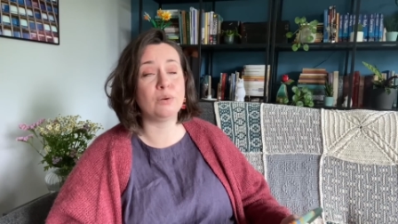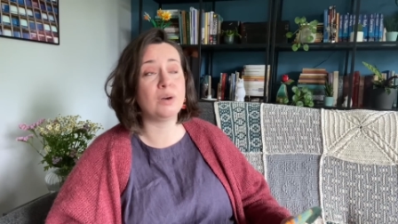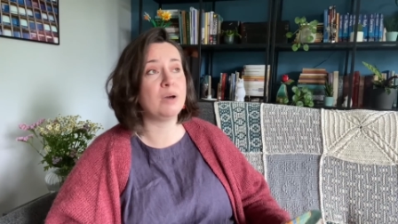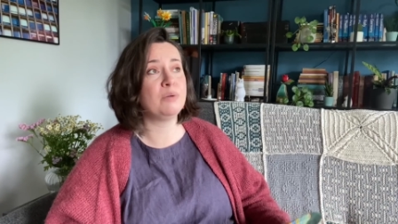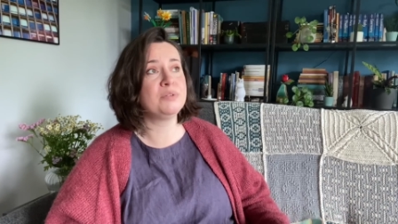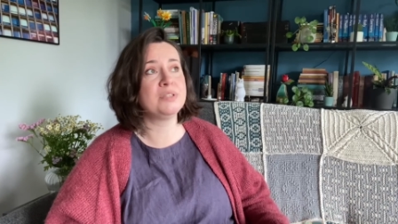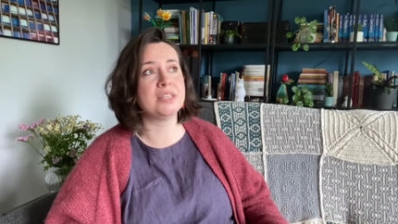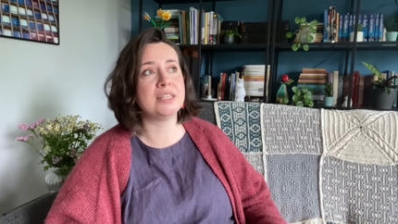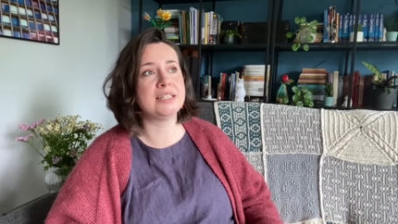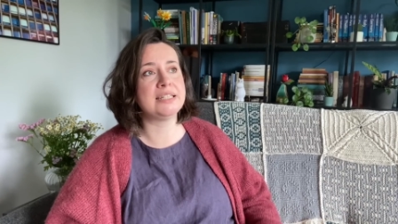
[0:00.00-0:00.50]
I
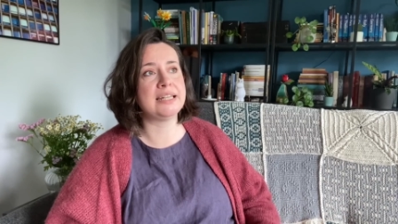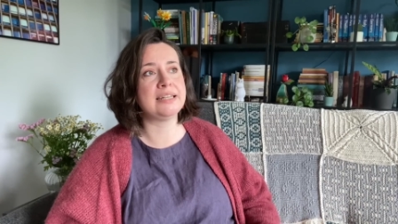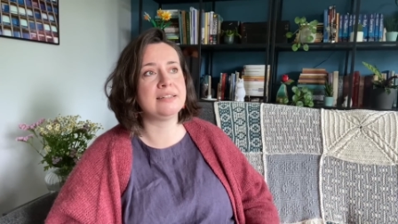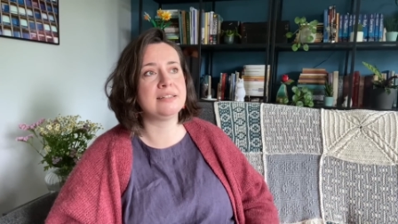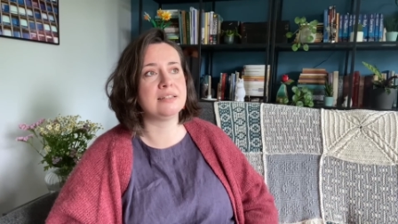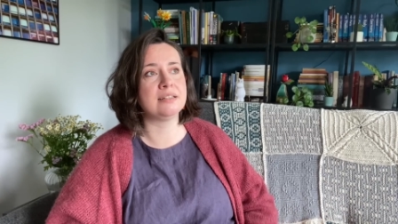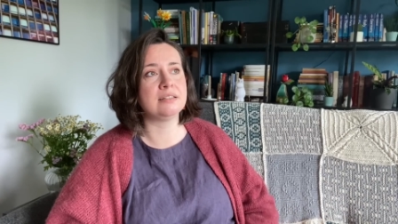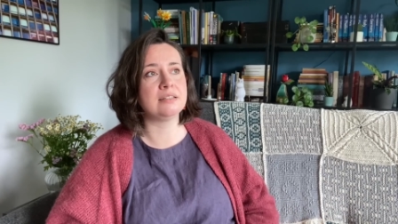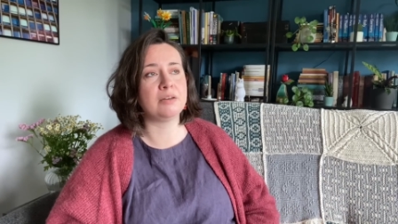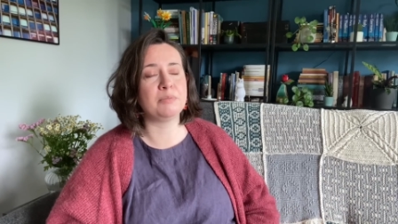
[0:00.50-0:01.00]
was at the
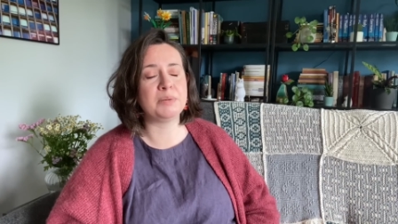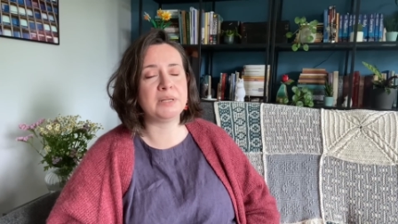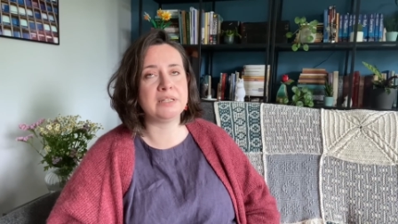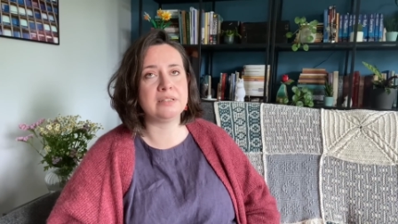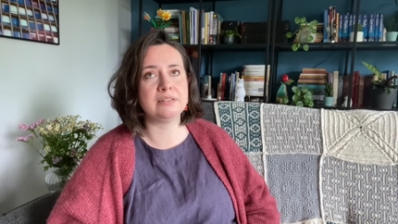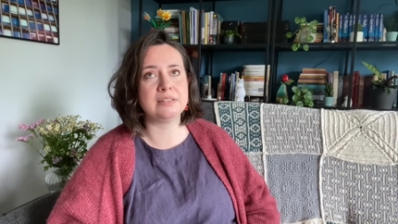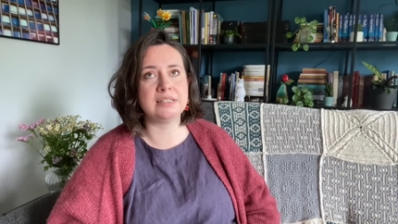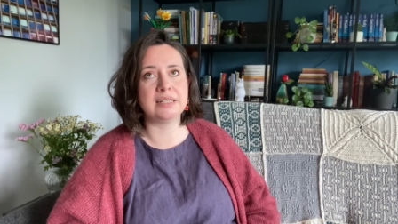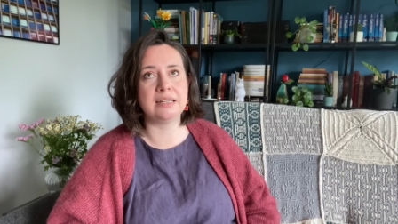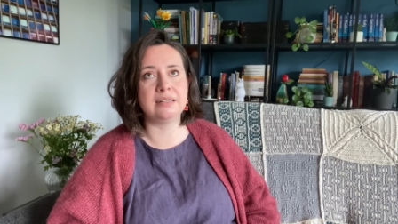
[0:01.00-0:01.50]
dentist. I've been
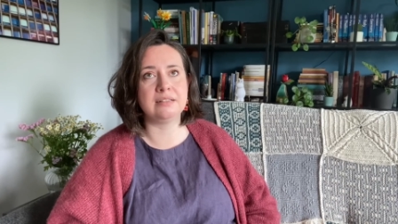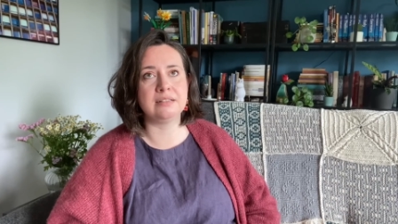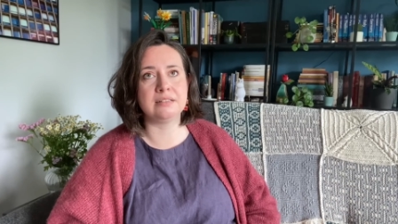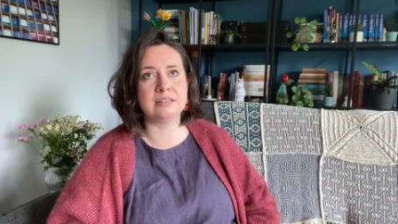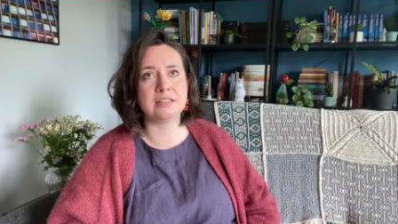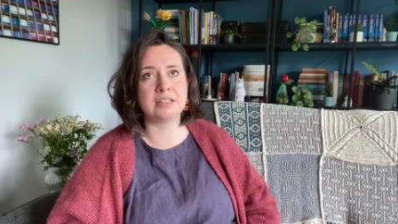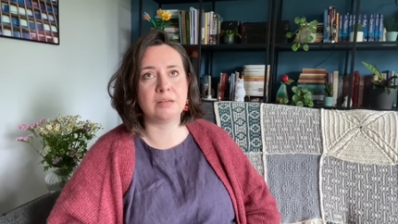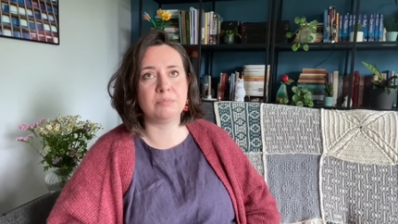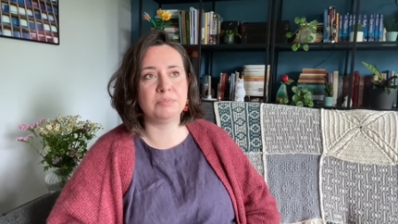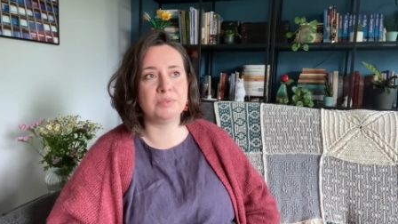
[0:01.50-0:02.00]
to the dentist a
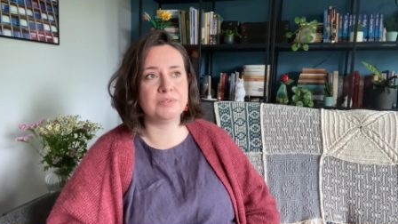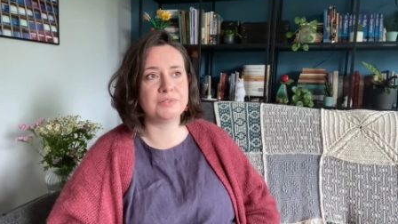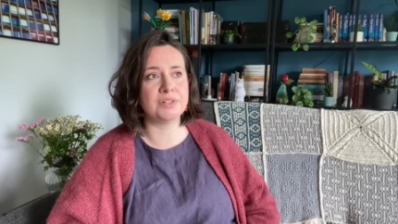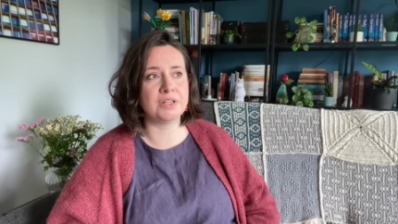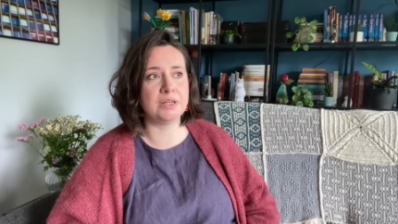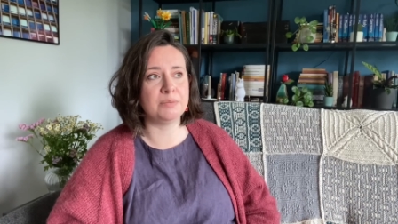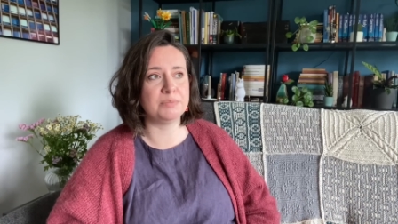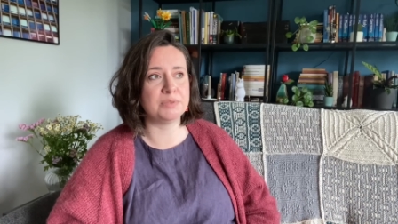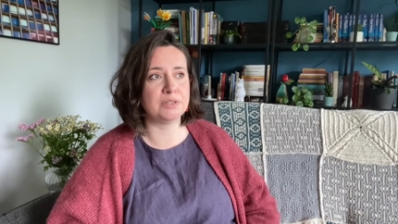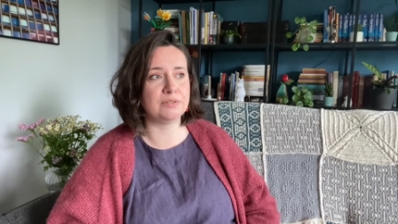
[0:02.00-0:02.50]
couple of
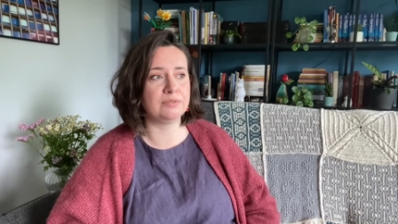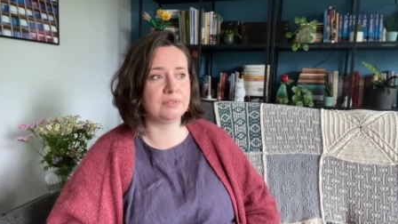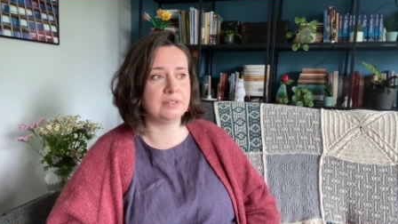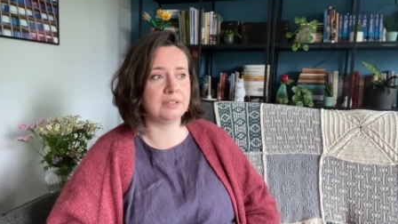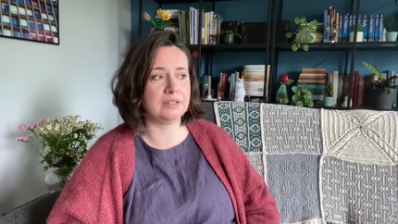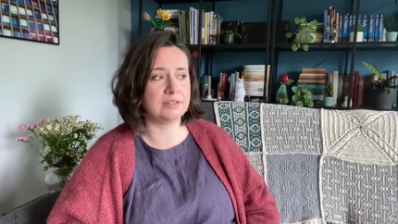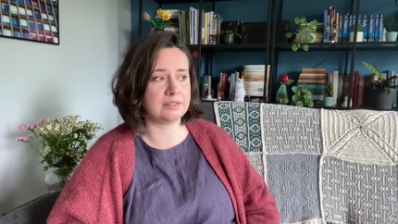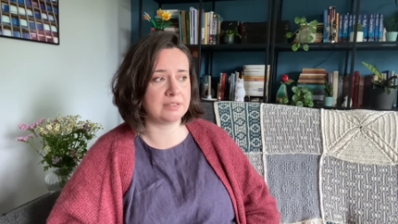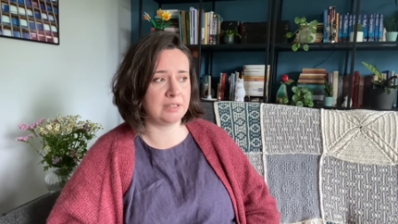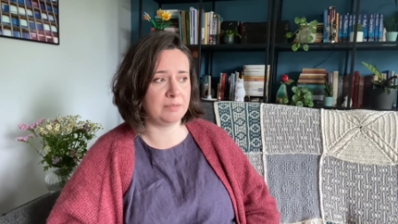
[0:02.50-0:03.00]
times over the
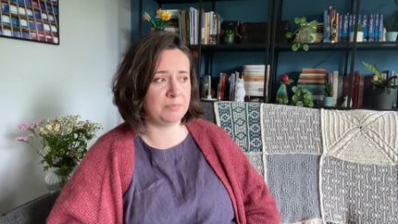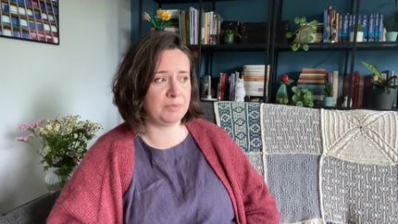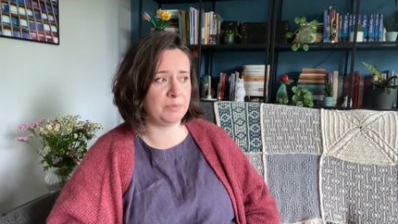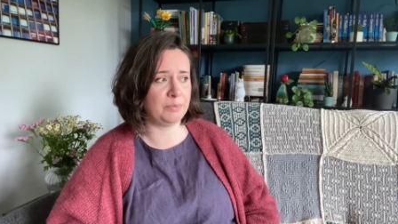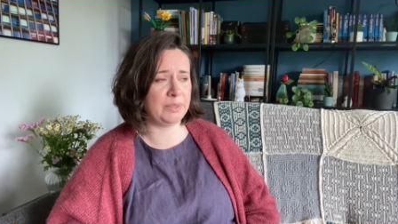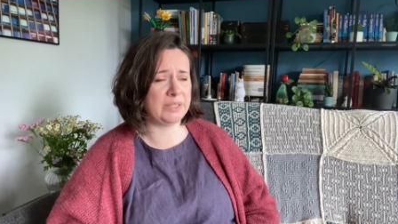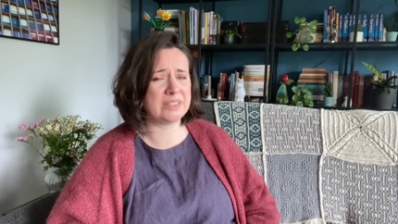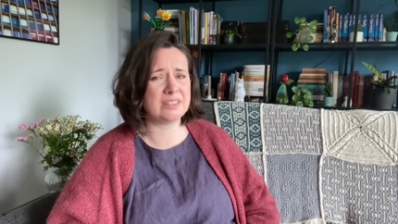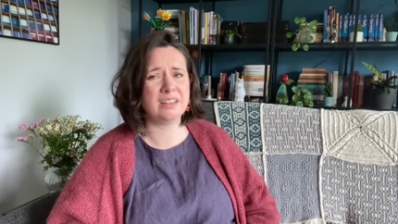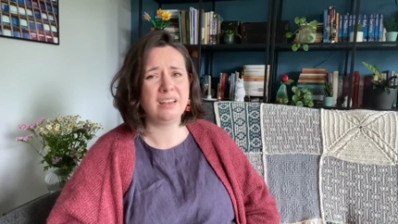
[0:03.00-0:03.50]
last couple of
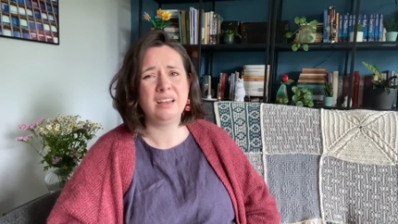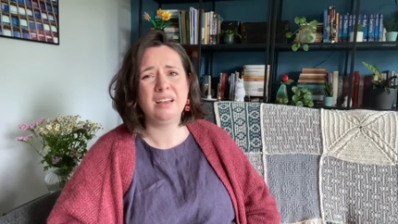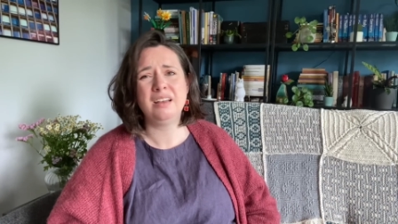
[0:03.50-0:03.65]
weeks.